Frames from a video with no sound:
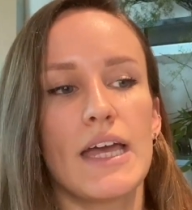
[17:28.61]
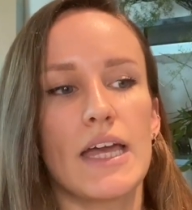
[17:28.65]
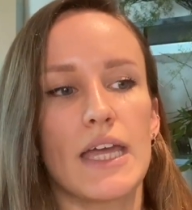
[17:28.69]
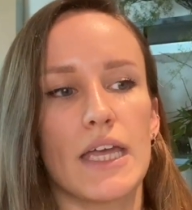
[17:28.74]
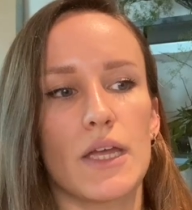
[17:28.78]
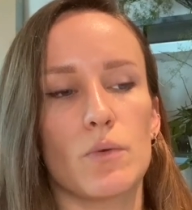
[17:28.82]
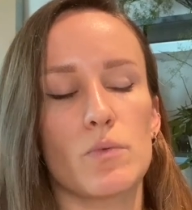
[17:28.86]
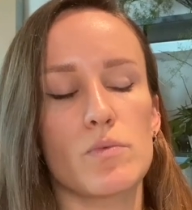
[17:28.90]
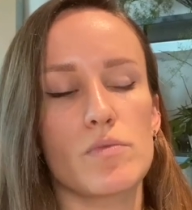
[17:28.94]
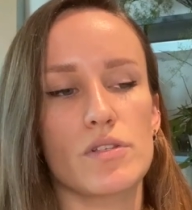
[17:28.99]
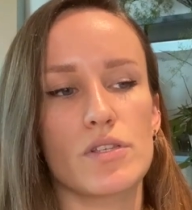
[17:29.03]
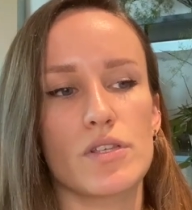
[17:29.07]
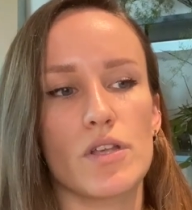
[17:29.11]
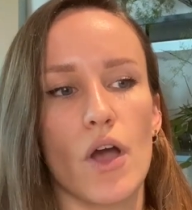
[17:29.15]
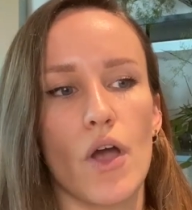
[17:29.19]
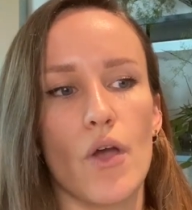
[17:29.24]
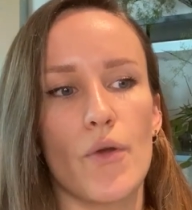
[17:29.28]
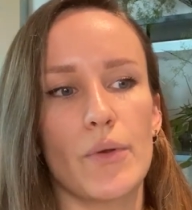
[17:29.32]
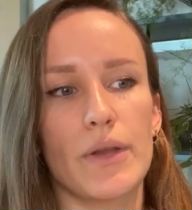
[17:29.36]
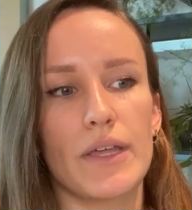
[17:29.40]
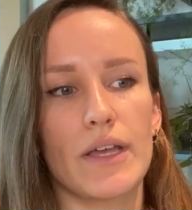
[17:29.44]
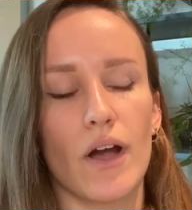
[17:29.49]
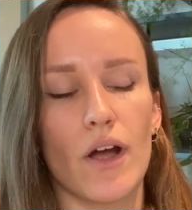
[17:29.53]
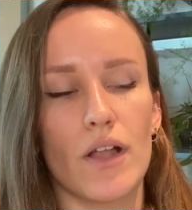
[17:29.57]
It was
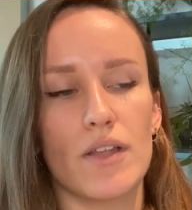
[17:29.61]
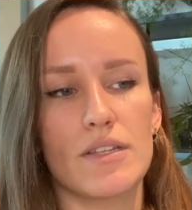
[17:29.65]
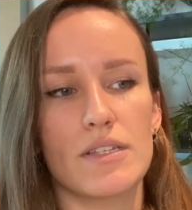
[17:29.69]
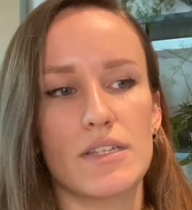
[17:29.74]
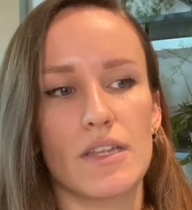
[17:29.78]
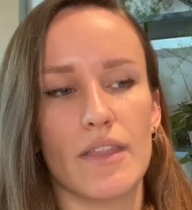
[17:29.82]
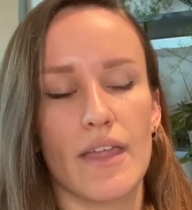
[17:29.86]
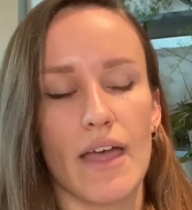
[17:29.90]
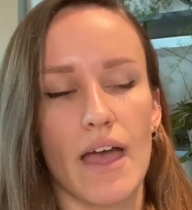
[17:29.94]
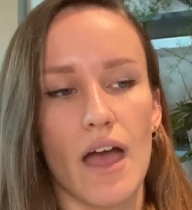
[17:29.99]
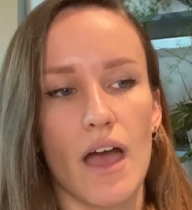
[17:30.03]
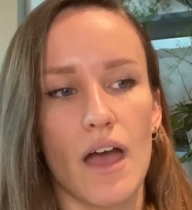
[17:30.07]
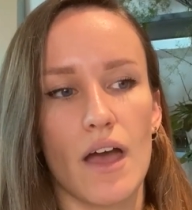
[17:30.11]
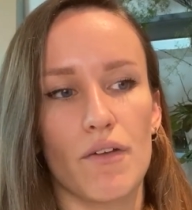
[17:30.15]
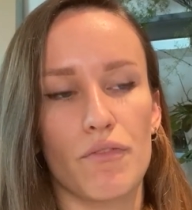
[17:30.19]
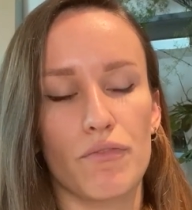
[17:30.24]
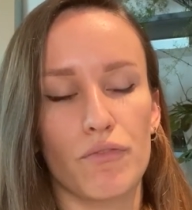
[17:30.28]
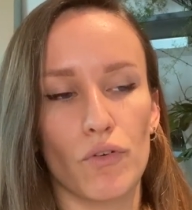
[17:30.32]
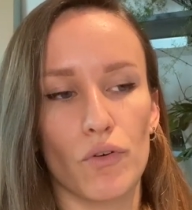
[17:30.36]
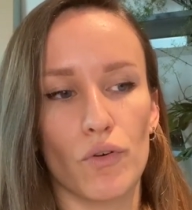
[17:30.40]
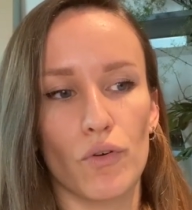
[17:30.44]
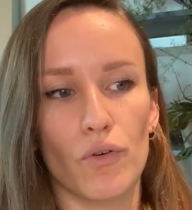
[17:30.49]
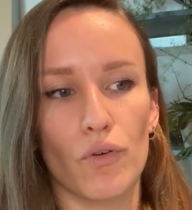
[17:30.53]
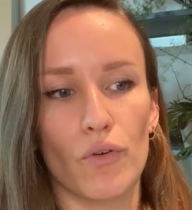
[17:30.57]
only under there
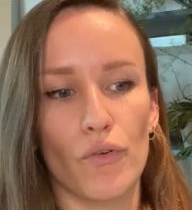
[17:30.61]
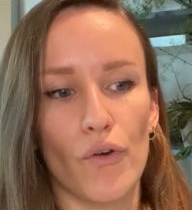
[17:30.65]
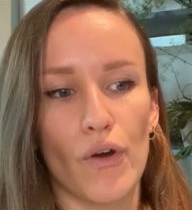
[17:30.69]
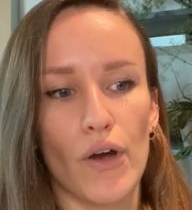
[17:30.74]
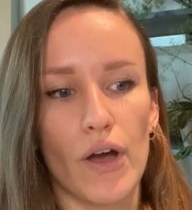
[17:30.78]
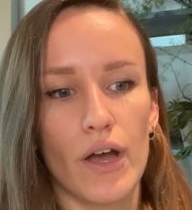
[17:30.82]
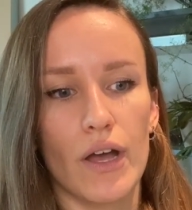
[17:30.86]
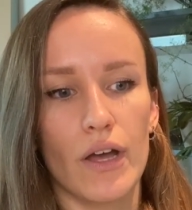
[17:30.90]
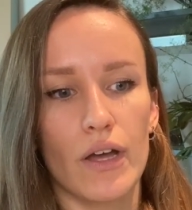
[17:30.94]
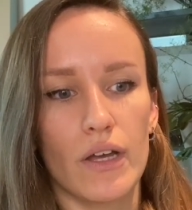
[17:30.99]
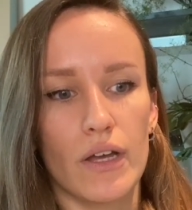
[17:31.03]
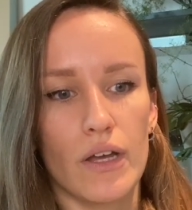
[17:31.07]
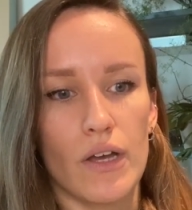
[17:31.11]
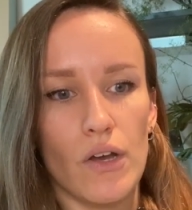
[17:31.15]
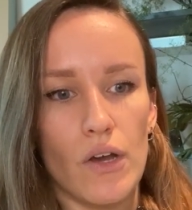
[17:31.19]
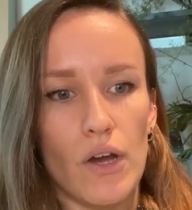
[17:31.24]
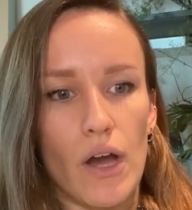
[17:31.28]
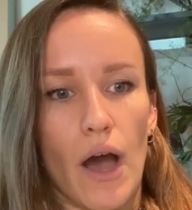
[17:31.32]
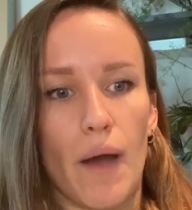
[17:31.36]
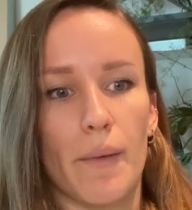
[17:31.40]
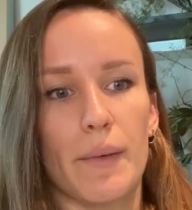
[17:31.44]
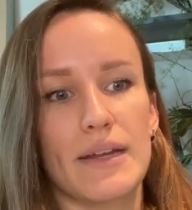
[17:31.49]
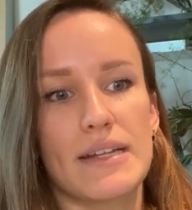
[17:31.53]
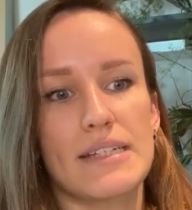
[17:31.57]
for,
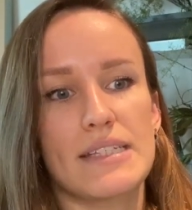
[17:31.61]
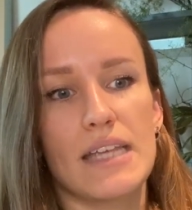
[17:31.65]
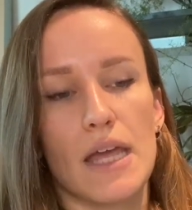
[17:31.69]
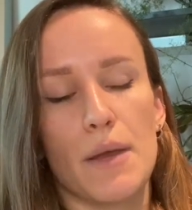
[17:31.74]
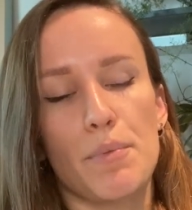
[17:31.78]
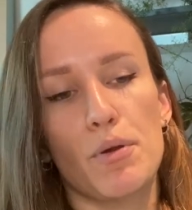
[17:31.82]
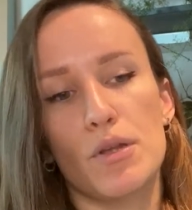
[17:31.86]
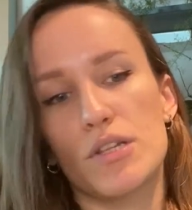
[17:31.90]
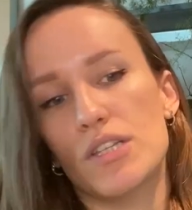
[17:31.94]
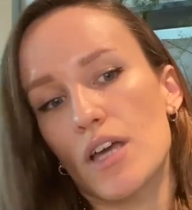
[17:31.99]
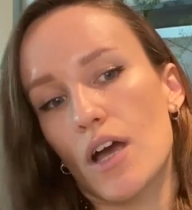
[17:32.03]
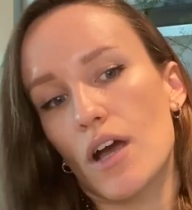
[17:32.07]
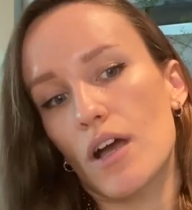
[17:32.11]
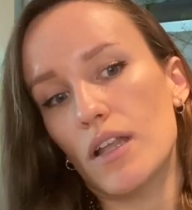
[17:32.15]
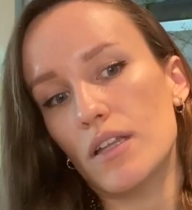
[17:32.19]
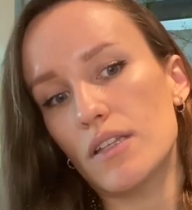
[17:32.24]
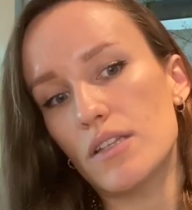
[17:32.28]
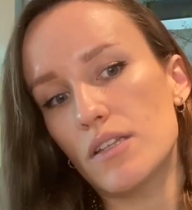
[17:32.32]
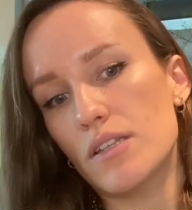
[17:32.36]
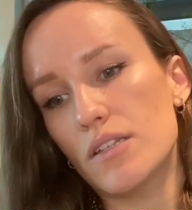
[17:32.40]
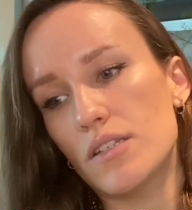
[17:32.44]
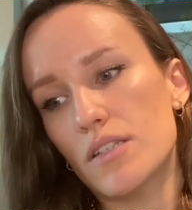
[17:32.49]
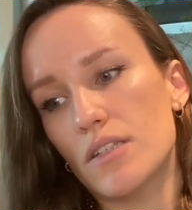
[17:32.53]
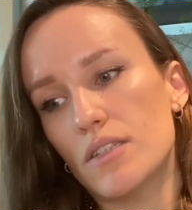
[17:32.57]
I'm gonna say I put it
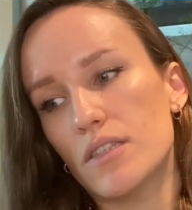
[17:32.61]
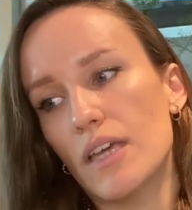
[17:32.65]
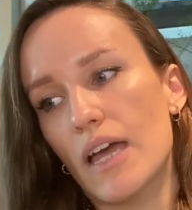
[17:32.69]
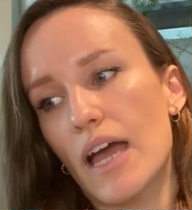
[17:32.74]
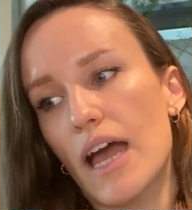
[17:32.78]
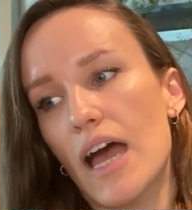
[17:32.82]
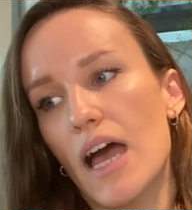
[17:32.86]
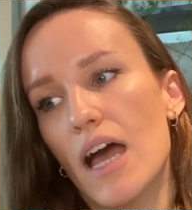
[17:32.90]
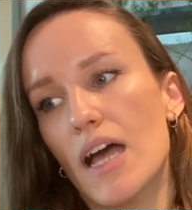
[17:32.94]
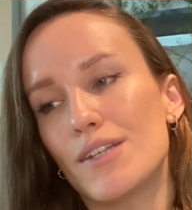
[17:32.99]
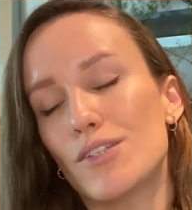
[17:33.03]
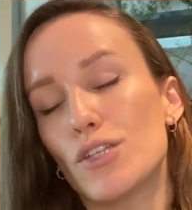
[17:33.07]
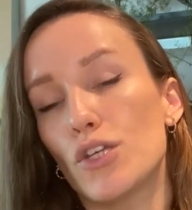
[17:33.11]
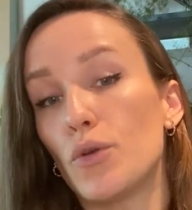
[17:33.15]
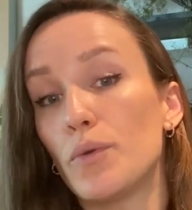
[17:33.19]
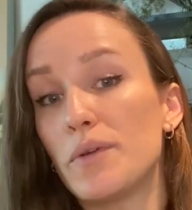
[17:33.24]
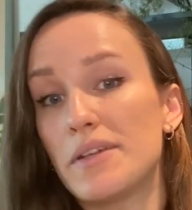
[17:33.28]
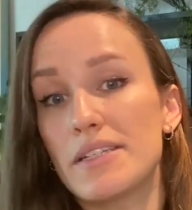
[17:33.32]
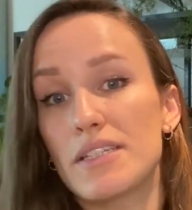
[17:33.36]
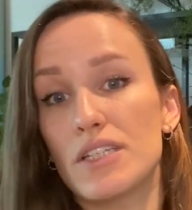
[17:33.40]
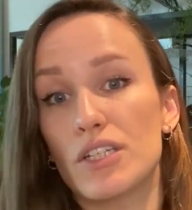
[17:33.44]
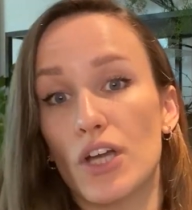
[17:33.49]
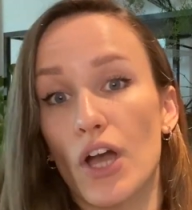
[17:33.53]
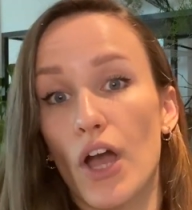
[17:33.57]
under there 2
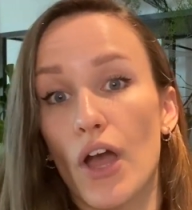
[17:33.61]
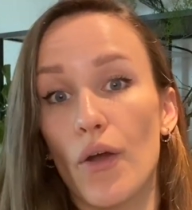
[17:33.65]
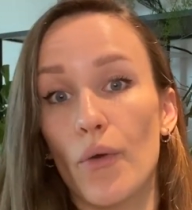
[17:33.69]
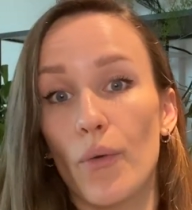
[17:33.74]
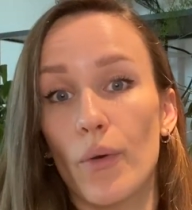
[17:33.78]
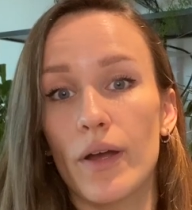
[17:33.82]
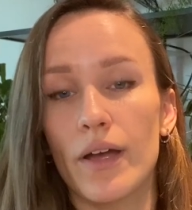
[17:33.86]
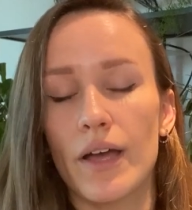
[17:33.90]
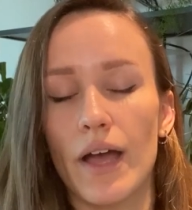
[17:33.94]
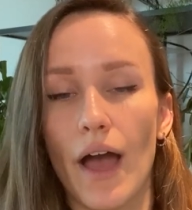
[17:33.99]
weeks ago.